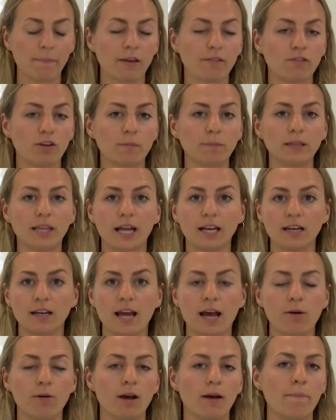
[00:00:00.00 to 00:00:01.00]
If you're planning
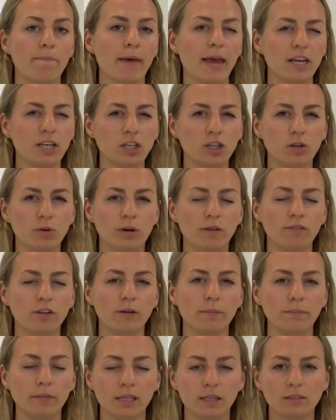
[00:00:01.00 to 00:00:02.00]
out a menu of
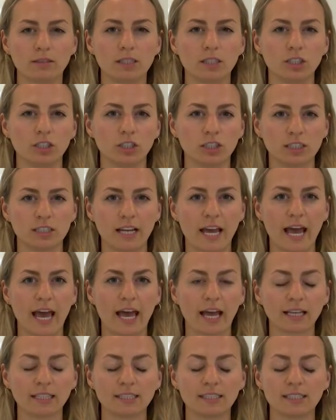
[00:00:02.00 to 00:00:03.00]
your meals and your
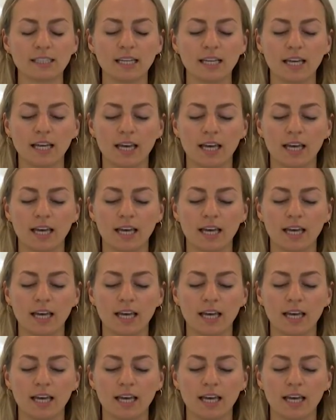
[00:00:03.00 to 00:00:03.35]
snacks,